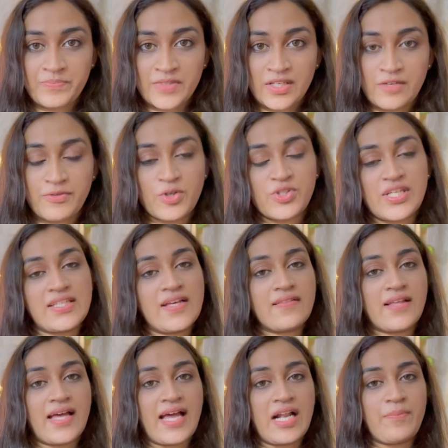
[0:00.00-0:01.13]
if you're taking
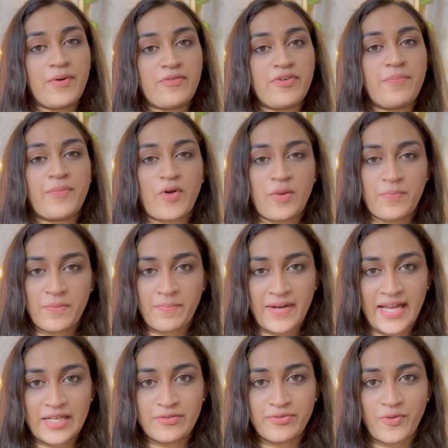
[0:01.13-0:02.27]
the help of a proper
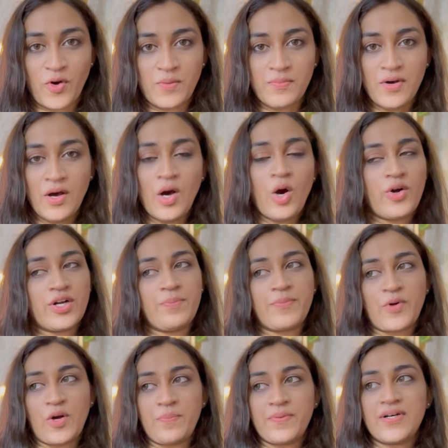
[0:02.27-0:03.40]
platform or a
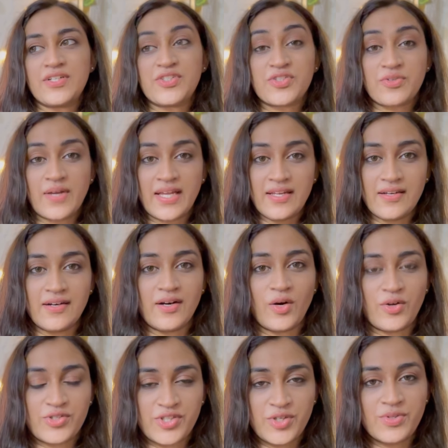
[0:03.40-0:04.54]
proper trainer
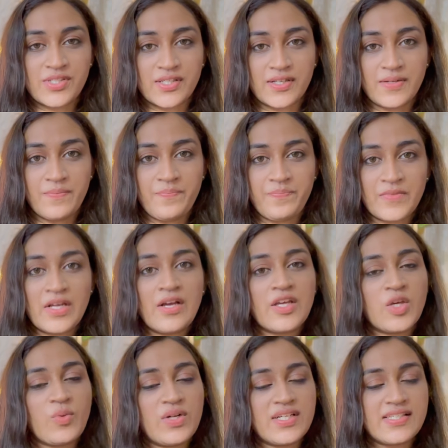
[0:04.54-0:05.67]
or tutor,
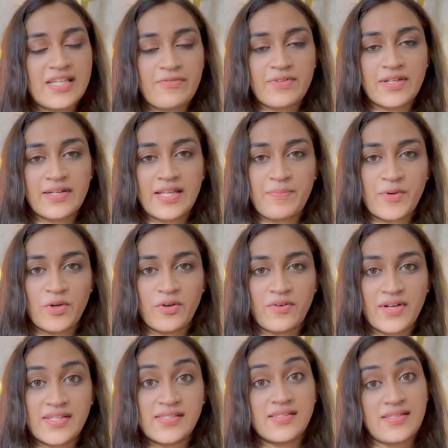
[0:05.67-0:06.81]
you will definitely
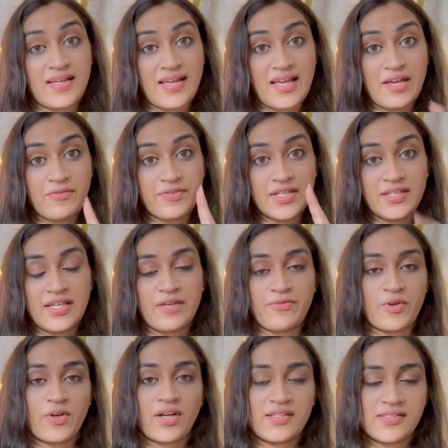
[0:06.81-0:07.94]
progress every day if
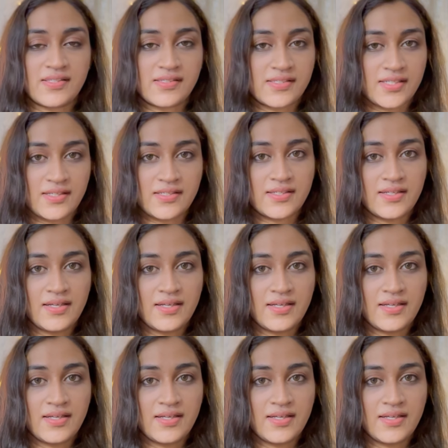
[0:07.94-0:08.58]
you're consistent.